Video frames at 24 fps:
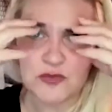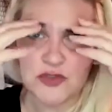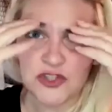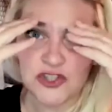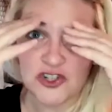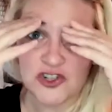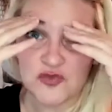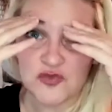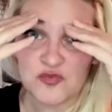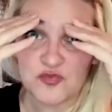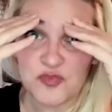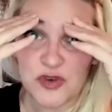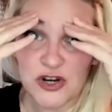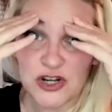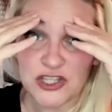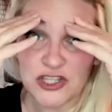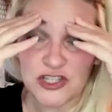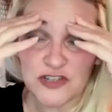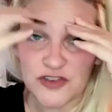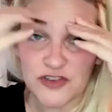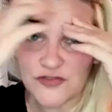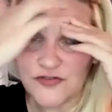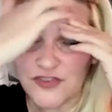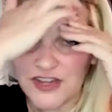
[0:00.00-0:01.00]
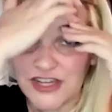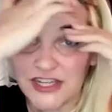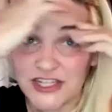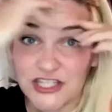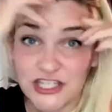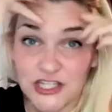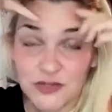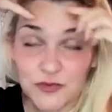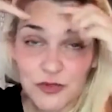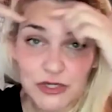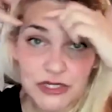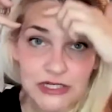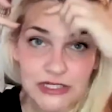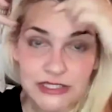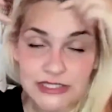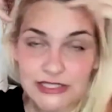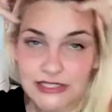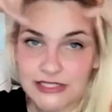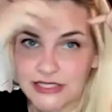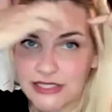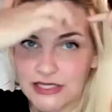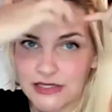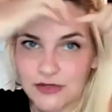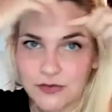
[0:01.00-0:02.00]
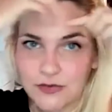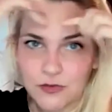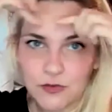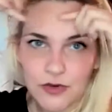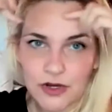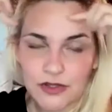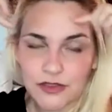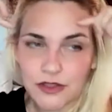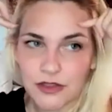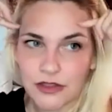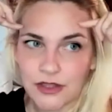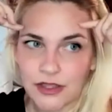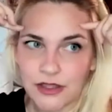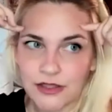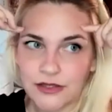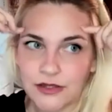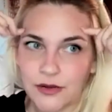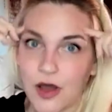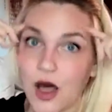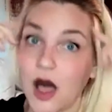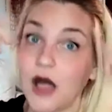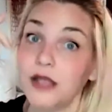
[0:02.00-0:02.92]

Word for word: up certain parts of your face, you were going to see where the